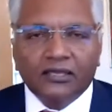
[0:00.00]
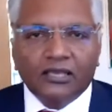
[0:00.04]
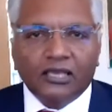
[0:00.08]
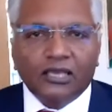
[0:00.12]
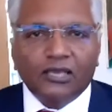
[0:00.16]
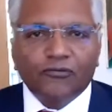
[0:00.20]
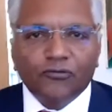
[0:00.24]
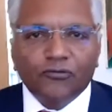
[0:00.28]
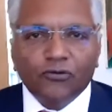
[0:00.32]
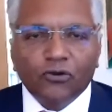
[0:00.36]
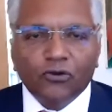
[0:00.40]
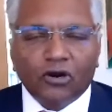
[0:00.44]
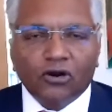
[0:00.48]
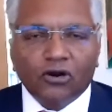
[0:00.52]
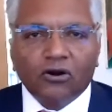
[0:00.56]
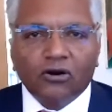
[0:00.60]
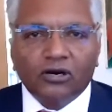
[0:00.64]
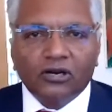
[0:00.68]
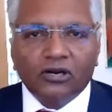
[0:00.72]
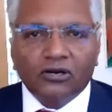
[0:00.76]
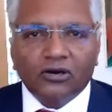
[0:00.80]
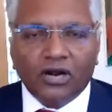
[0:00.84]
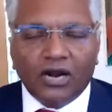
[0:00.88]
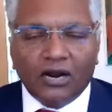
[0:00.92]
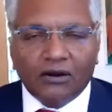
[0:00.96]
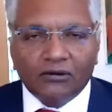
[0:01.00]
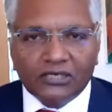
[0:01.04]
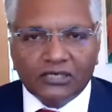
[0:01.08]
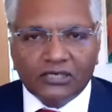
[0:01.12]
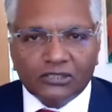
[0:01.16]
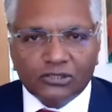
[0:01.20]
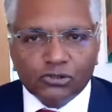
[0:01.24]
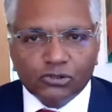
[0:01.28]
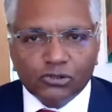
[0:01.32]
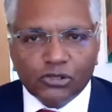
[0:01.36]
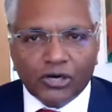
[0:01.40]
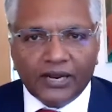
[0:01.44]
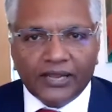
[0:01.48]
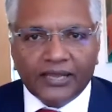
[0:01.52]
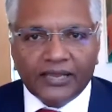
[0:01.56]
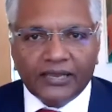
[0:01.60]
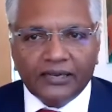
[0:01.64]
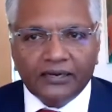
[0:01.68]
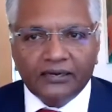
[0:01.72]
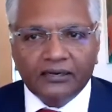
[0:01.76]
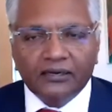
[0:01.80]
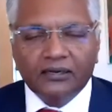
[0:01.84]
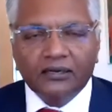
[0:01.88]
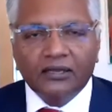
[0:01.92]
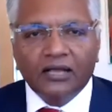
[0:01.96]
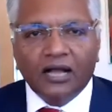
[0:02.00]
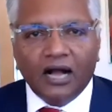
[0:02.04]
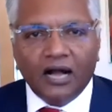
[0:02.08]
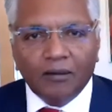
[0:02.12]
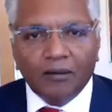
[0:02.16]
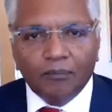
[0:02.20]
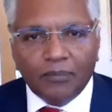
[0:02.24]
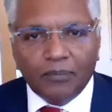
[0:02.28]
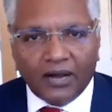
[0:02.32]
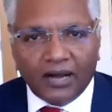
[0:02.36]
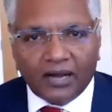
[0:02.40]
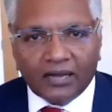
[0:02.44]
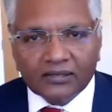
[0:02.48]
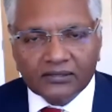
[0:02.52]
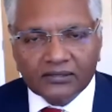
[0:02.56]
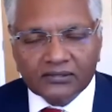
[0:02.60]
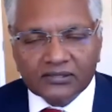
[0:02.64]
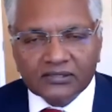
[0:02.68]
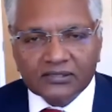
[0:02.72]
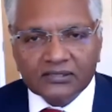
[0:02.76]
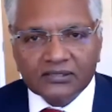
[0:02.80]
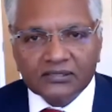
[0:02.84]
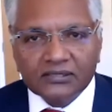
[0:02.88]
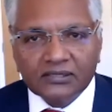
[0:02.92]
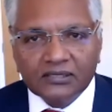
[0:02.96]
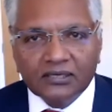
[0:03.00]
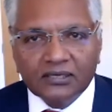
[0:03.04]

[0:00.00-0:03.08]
if you are on a crowded train, a bus,